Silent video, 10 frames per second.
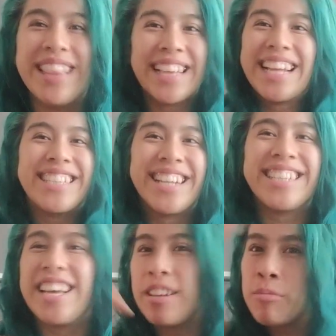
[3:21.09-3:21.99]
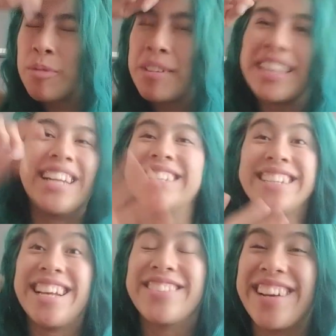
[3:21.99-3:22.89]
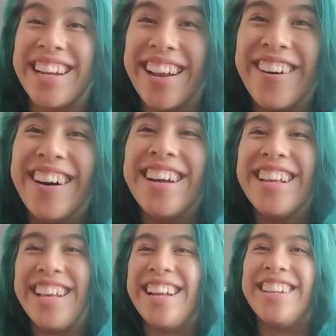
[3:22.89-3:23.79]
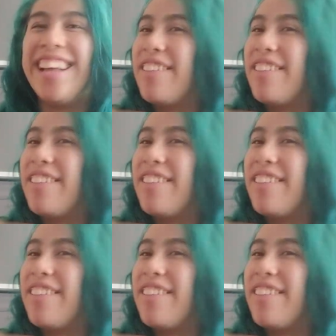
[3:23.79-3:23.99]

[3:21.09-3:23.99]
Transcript: Like that's not satisfying at all. And